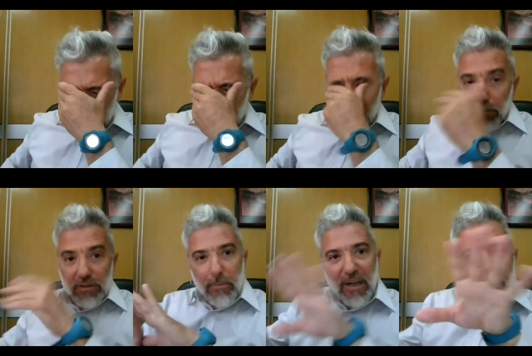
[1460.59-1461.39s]
we could
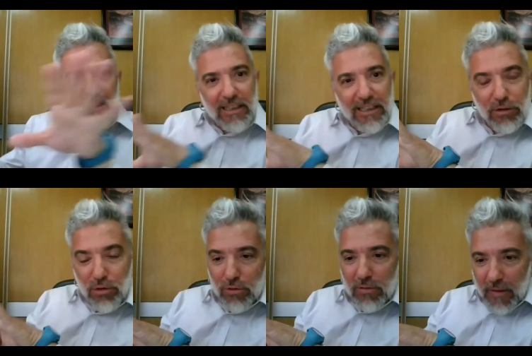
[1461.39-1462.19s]
separate
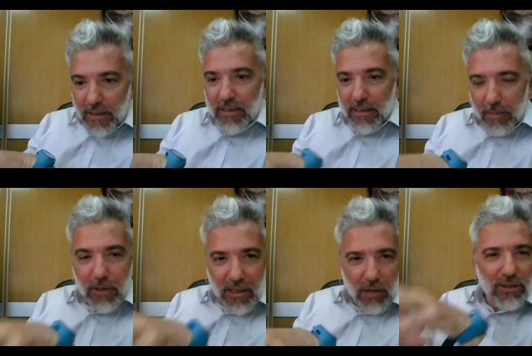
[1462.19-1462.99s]
into, uh, the,
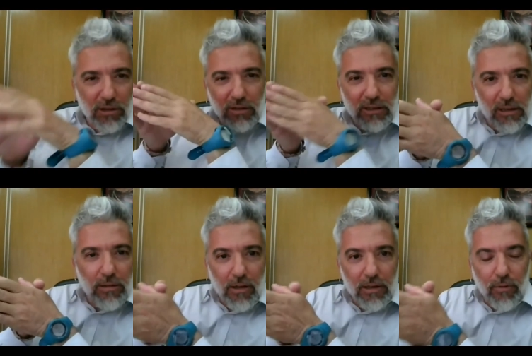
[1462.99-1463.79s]
the question is,
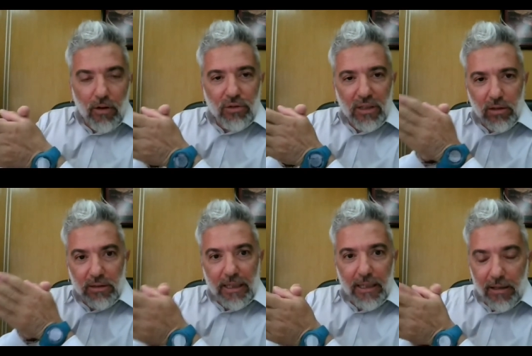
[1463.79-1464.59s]
is focused
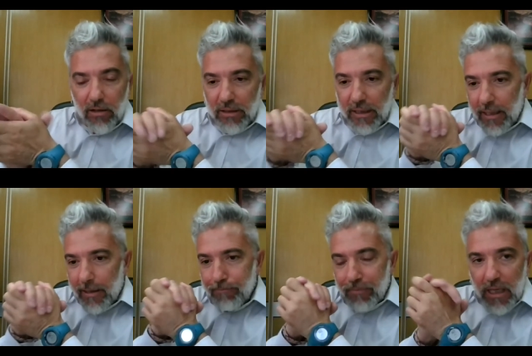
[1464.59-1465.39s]
on the, on
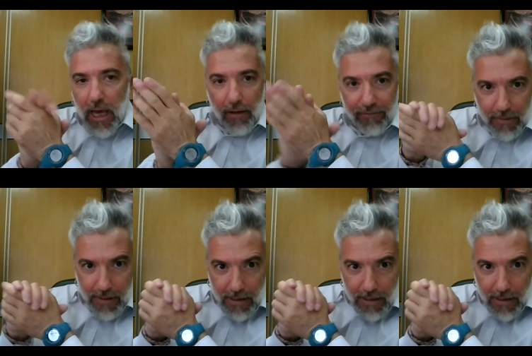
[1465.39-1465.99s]
the E A A F.